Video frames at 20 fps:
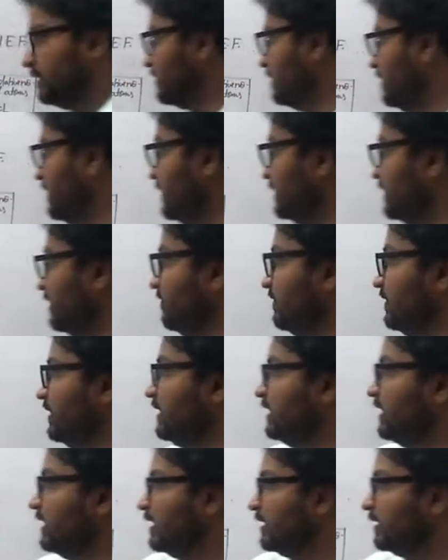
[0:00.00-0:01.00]

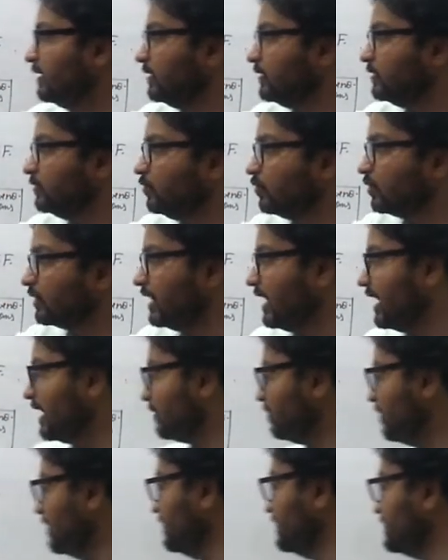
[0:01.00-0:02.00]
relatively, your
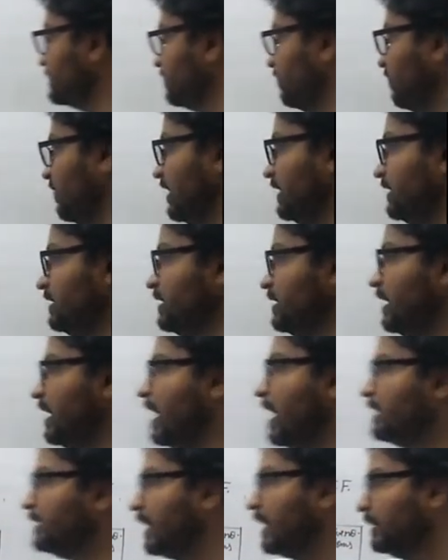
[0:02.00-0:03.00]
carbon is 1
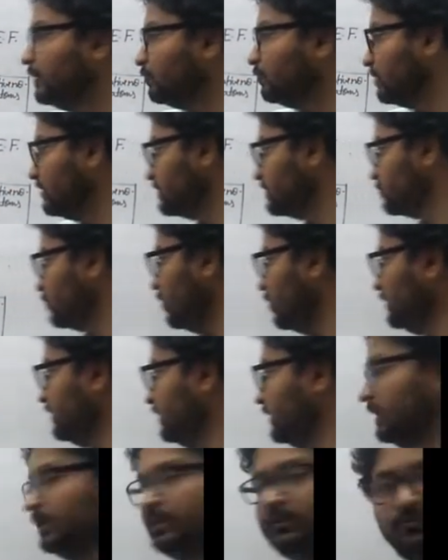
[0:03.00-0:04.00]
and hydrogen is
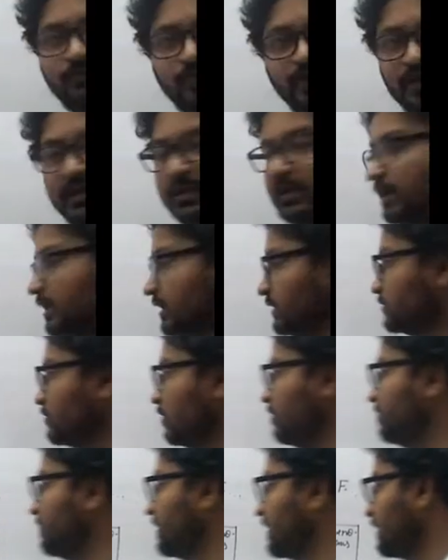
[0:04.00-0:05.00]
what? 3.
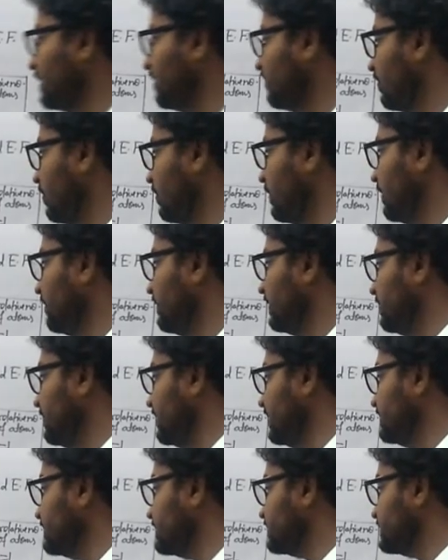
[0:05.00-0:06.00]
So empirical formula will
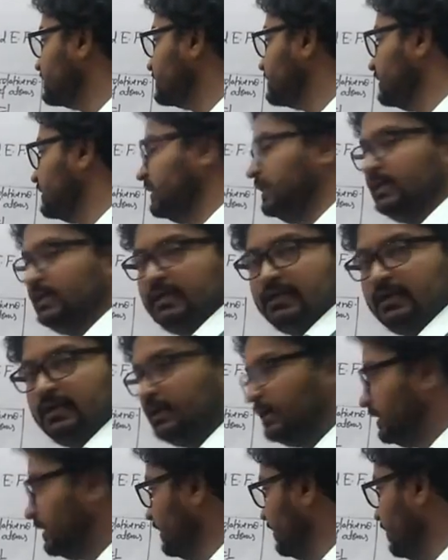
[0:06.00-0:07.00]
be
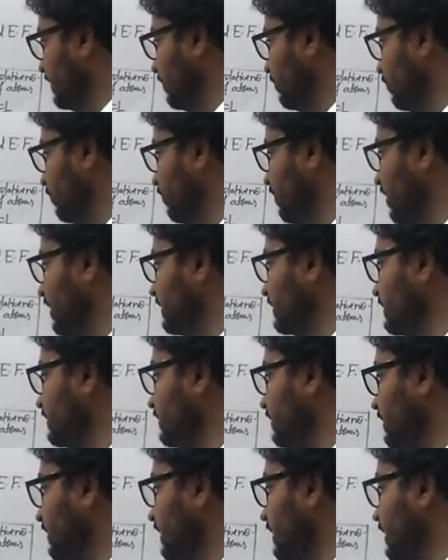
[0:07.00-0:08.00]

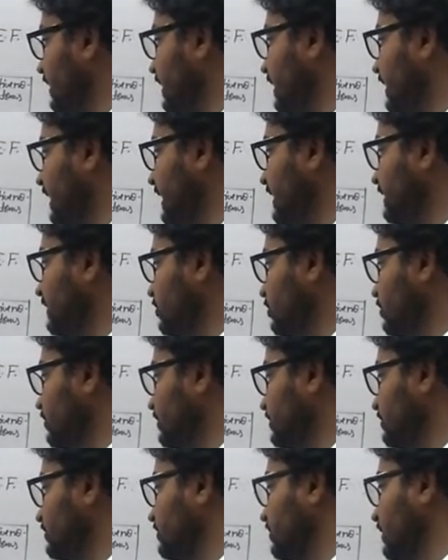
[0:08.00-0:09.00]

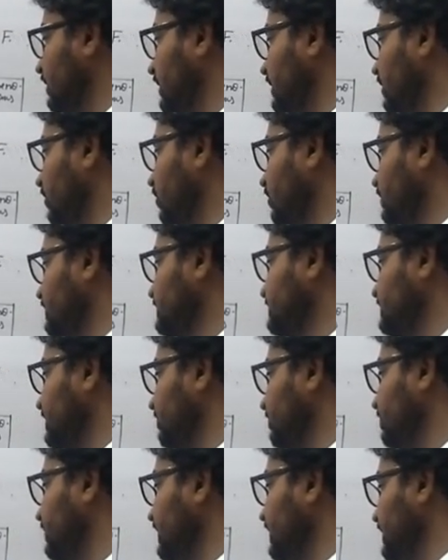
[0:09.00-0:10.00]
C1H3 or
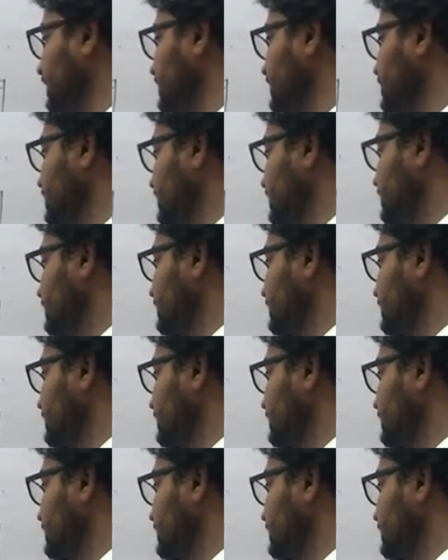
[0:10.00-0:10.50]
simply